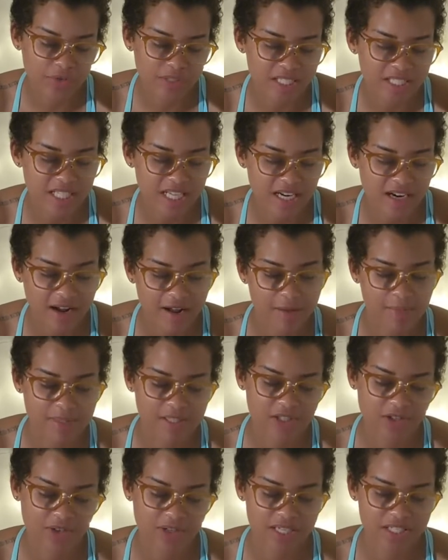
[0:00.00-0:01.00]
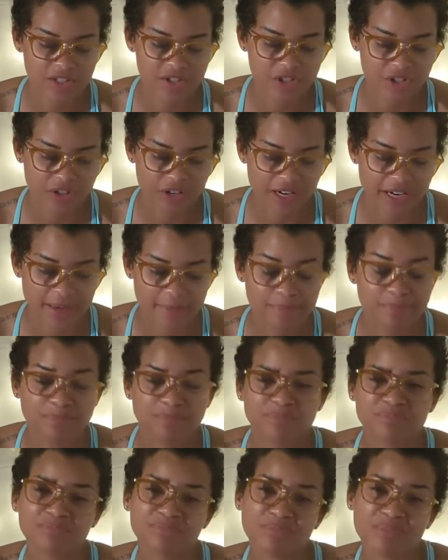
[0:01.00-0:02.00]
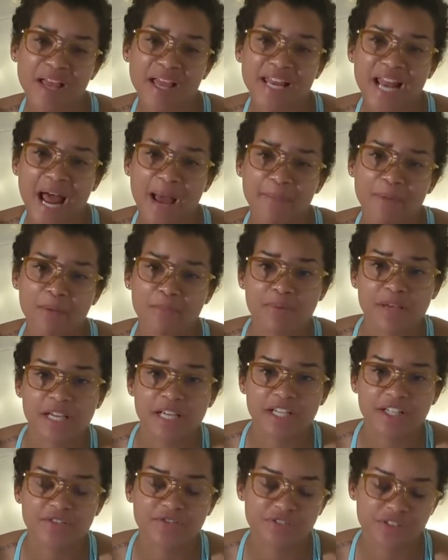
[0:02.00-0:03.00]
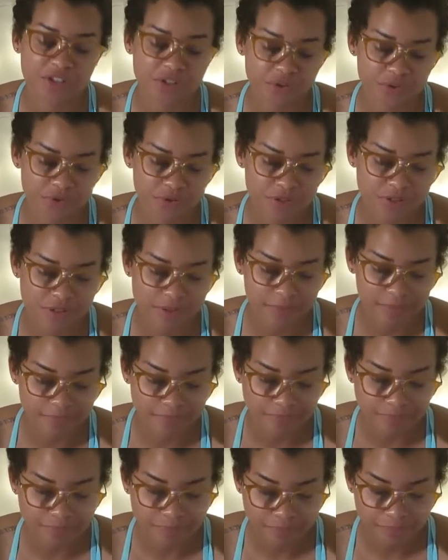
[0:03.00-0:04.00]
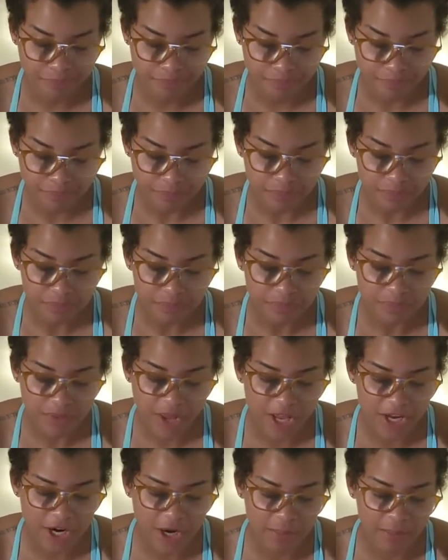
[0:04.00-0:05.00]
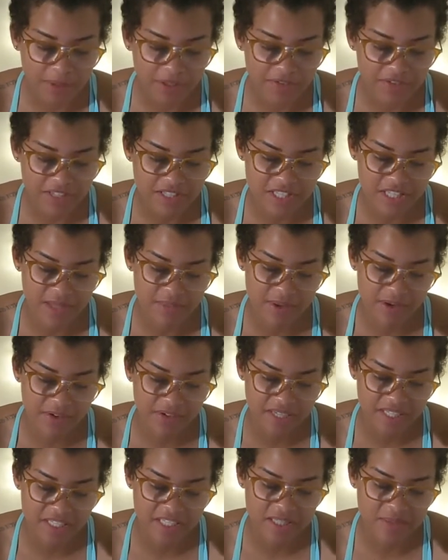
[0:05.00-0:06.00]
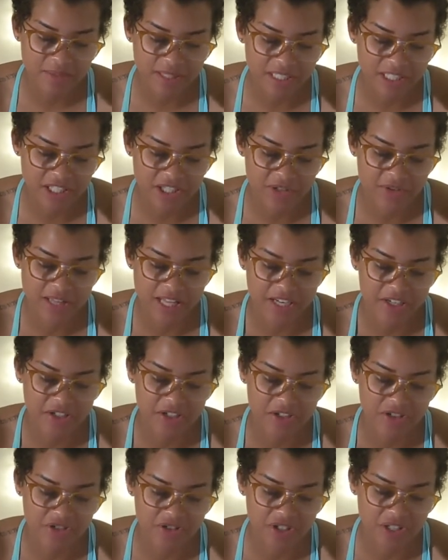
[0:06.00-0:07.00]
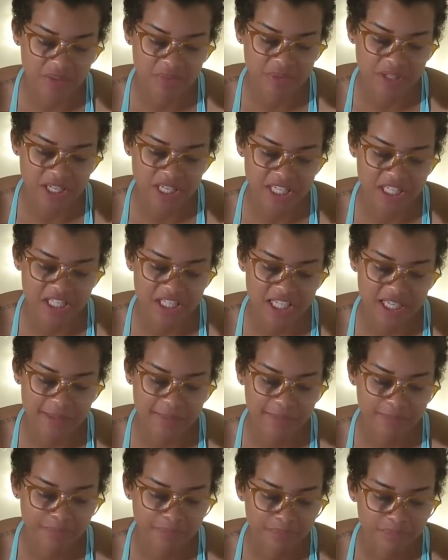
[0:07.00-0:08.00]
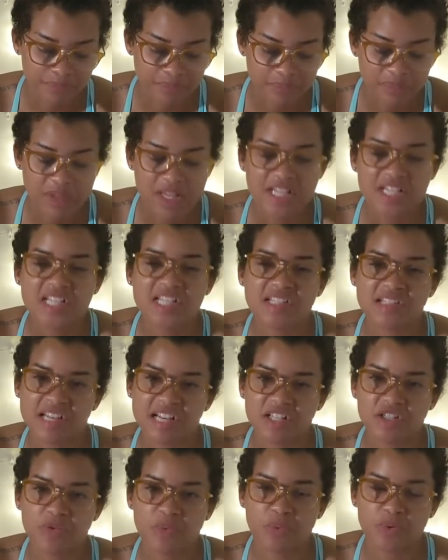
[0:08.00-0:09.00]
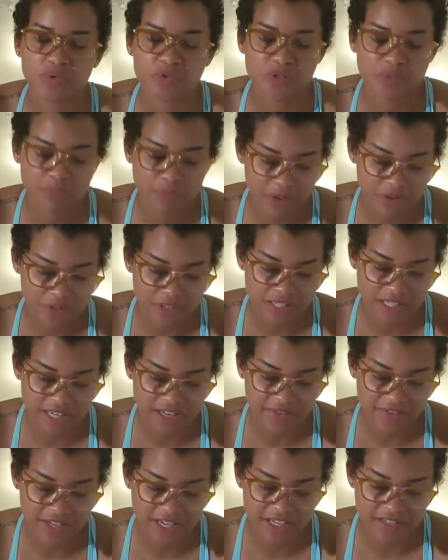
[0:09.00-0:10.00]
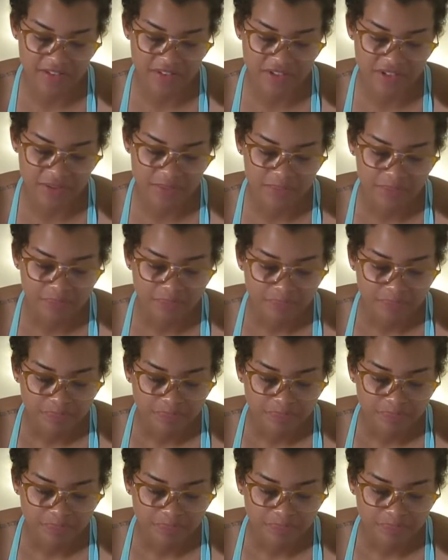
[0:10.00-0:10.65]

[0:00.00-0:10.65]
recent comments on Instagram and I'm a bit confused. In our previous email, I explained to you that our social media team schedules posts in advance,